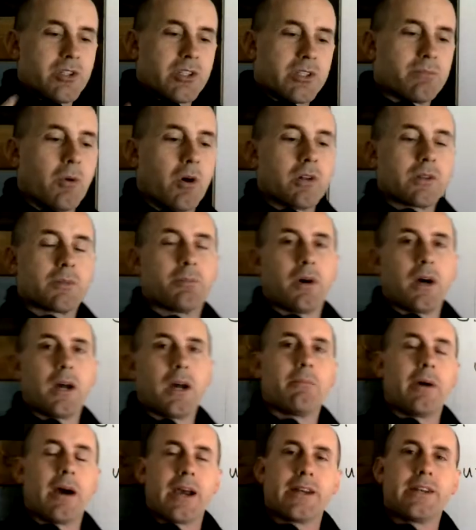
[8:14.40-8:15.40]
just
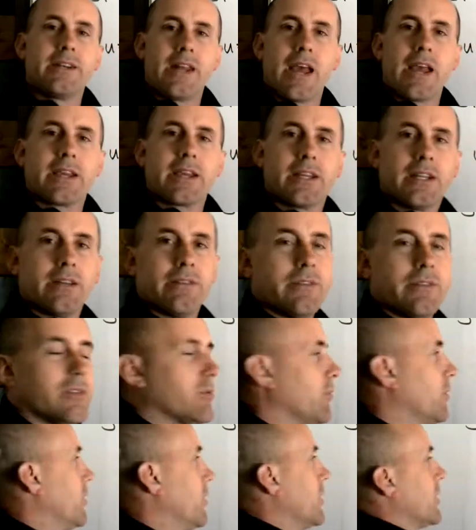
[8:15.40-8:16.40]
multiplying by a negative
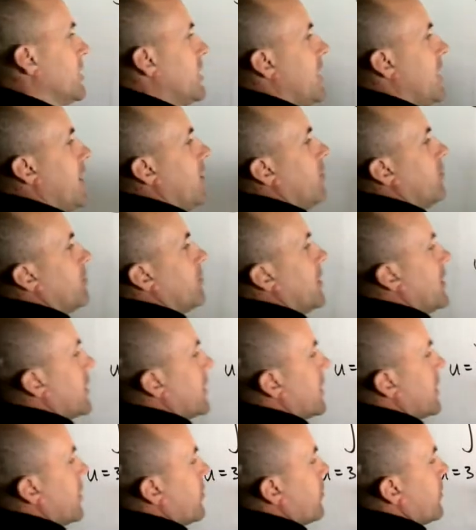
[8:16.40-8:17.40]
is really going to help
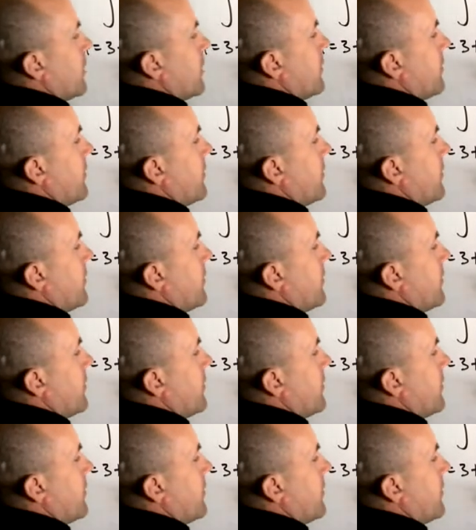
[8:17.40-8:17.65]
get rid